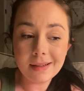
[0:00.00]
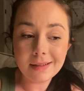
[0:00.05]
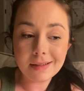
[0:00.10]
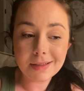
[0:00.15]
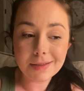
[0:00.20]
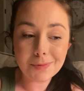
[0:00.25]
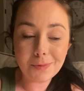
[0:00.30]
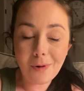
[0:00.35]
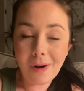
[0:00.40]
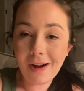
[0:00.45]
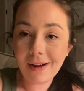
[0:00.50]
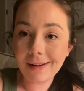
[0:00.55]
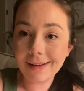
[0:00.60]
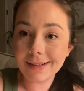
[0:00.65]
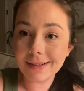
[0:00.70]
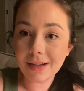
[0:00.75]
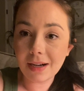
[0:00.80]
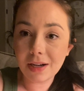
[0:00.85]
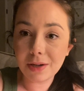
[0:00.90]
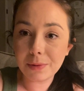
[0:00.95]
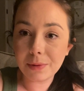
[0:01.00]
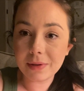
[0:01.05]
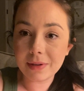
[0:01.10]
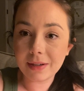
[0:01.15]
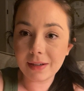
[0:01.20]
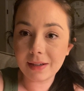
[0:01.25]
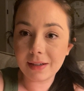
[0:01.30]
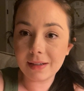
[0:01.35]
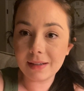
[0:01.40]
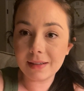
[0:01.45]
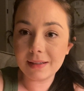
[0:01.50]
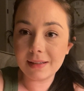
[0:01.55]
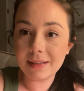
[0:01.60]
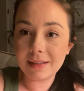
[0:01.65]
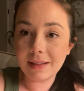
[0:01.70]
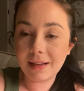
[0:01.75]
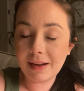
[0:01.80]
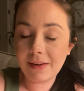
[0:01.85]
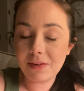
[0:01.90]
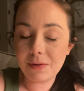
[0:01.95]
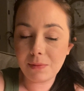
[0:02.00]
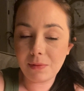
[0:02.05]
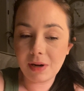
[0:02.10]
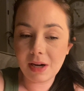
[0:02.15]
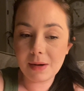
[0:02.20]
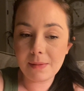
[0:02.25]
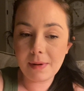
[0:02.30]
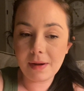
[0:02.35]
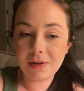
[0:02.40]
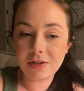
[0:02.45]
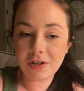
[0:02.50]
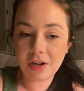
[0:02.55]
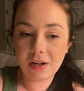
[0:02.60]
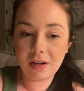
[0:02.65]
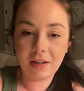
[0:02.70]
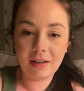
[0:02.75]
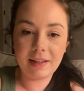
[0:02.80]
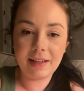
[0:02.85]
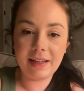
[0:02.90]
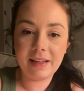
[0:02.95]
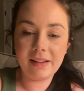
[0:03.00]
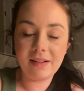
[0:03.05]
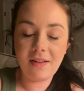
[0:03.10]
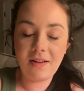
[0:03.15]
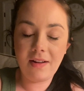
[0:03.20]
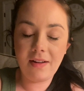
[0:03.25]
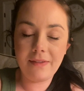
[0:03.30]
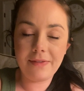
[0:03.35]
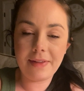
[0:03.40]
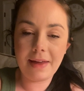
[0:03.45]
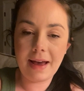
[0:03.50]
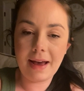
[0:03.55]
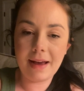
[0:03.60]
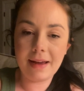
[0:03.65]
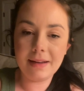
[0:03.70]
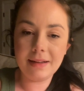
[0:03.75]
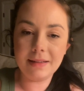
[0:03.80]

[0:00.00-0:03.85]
just walk and talk with her and not have to worry about Charlie and all of that.